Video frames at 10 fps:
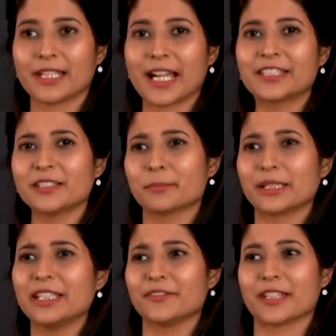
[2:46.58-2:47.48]
I didn't
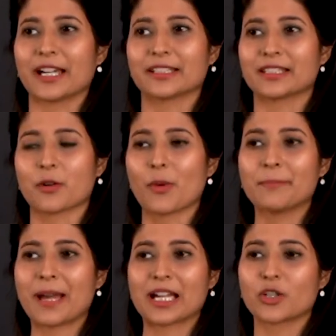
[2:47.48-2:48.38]
believe that. I
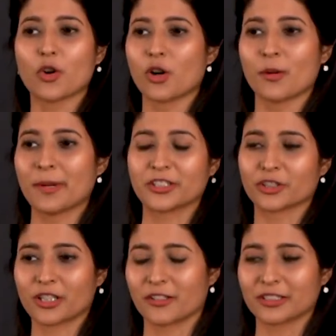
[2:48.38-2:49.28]
went back home, I
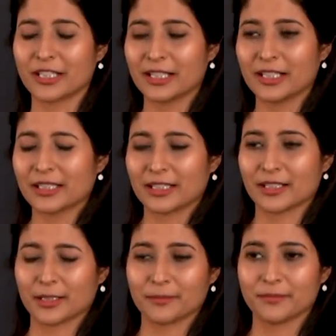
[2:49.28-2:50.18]
took out
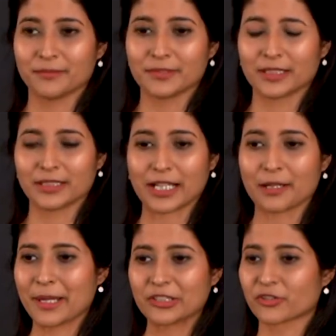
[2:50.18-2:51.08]
like
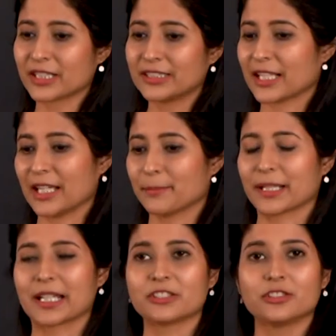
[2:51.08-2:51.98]
a measuring tape
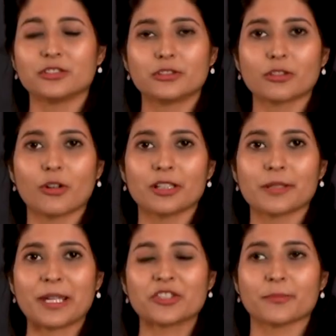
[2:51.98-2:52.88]
and I took all
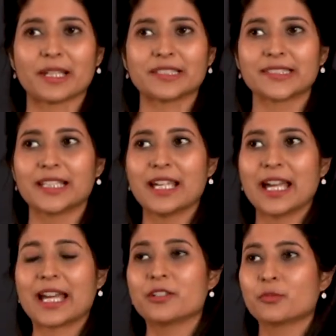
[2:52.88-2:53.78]
the measurements.
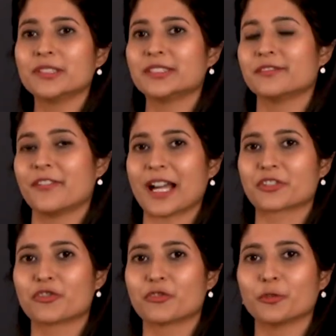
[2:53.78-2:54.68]
And it was in
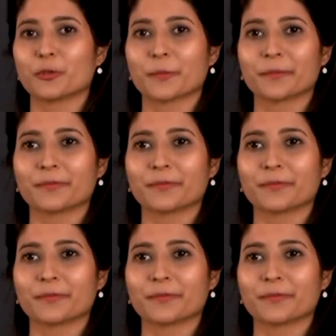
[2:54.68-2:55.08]
fact true.